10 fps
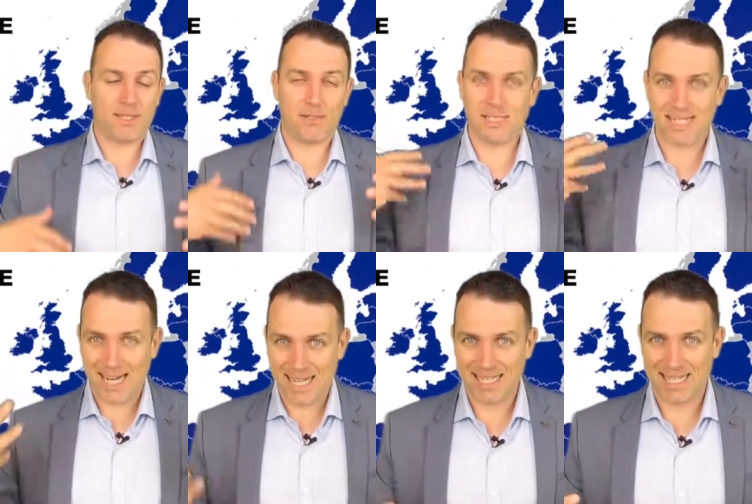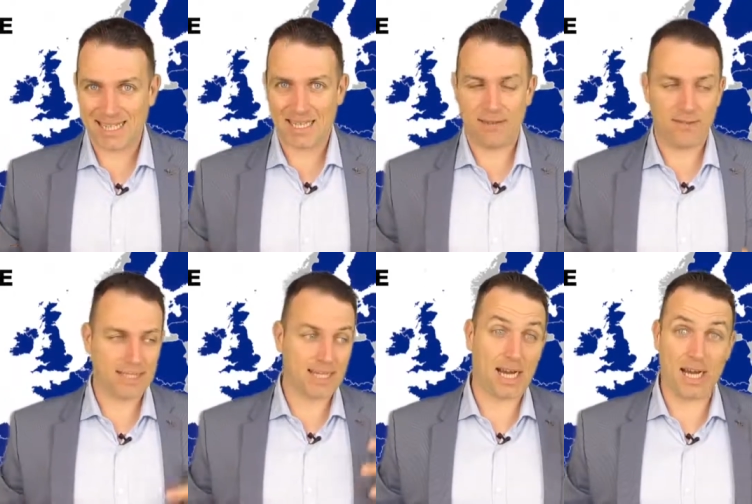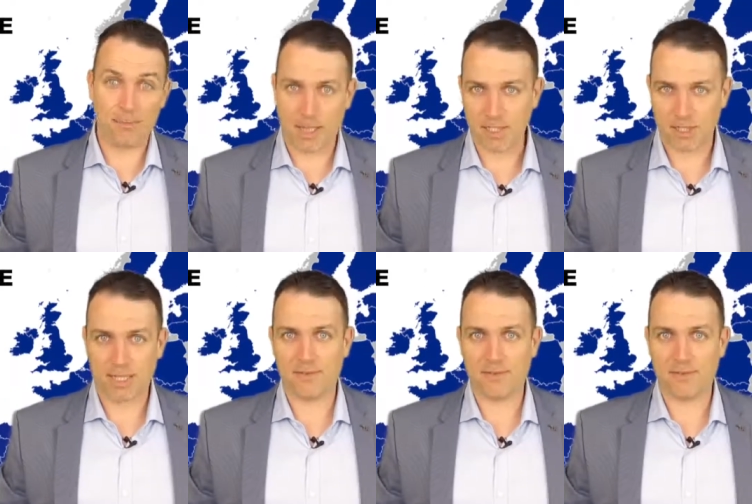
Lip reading: there is high debt levels, high budget